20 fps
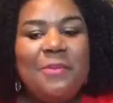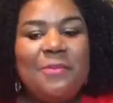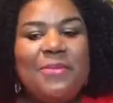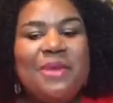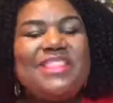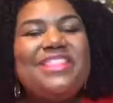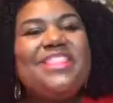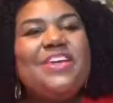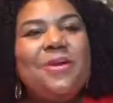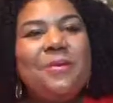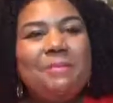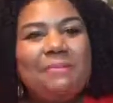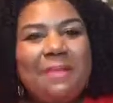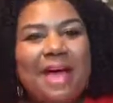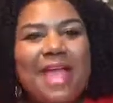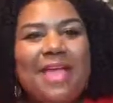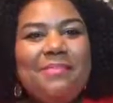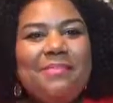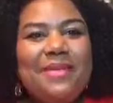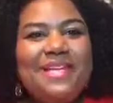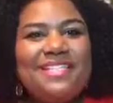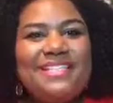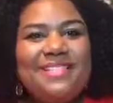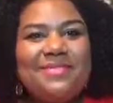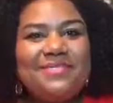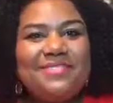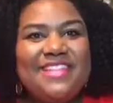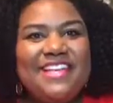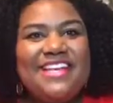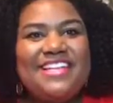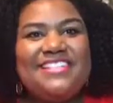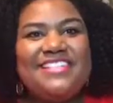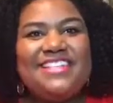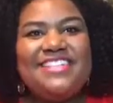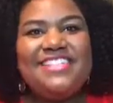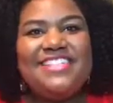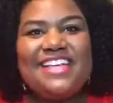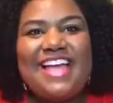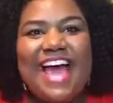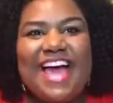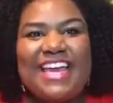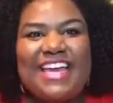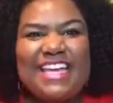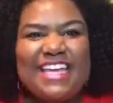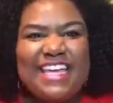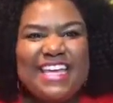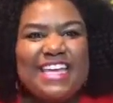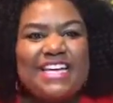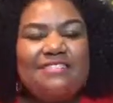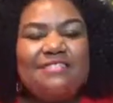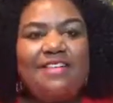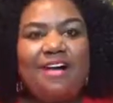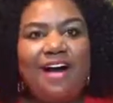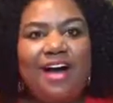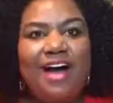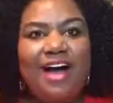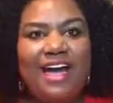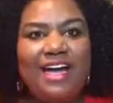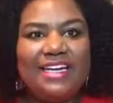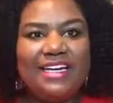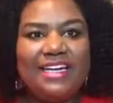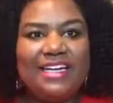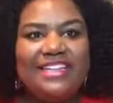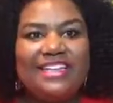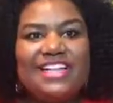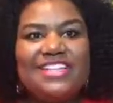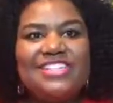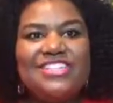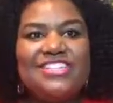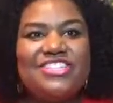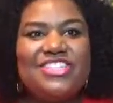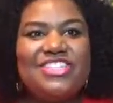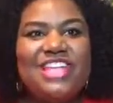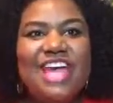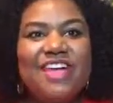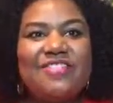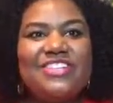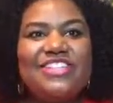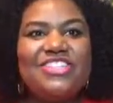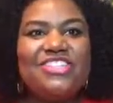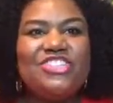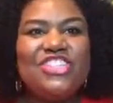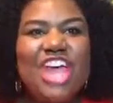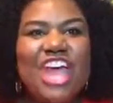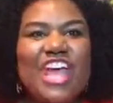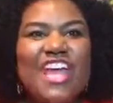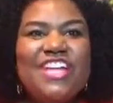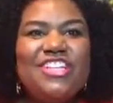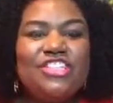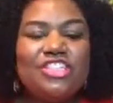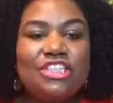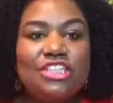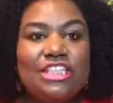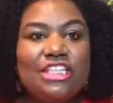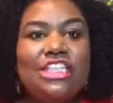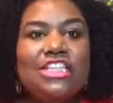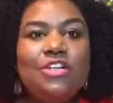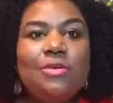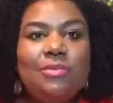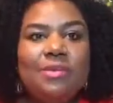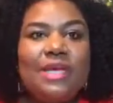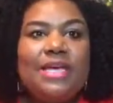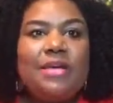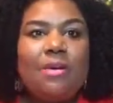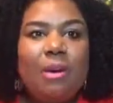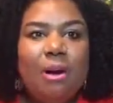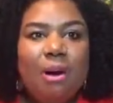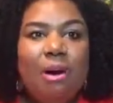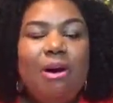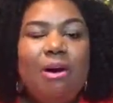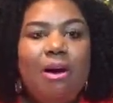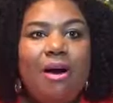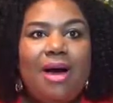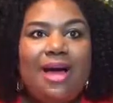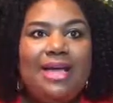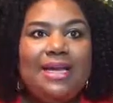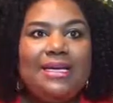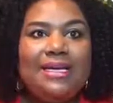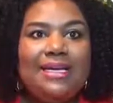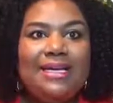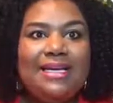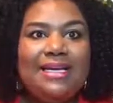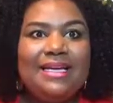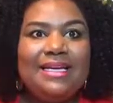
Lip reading: But there might be some things that you got to give on, that you just have to change a little bit on